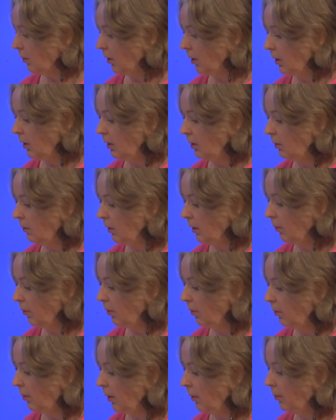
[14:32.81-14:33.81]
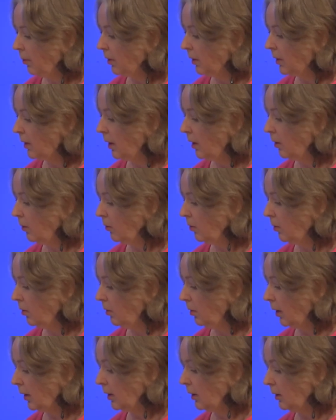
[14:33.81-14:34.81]
we're gonna grab a paper towel,
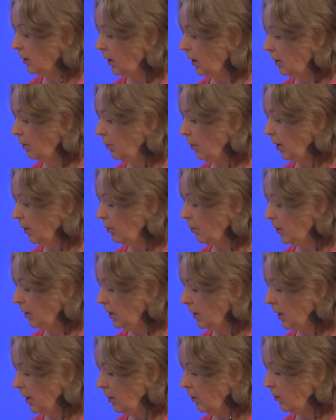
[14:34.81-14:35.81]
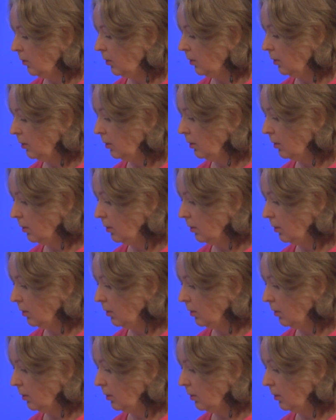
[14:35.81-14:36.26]
a clean paper towel